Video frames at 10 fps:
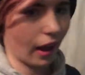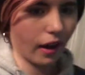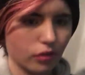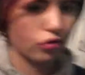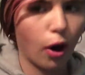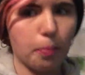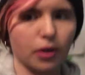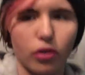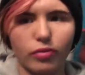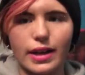like
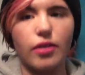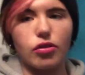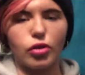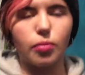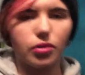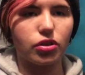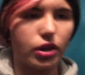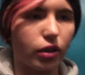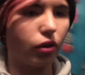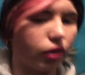tropical rainstorms and
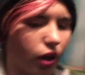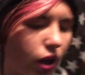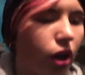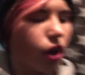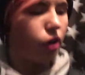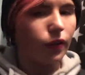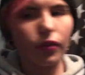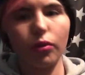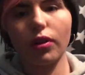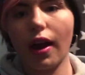shit, don't you? So if
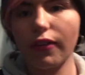there was like a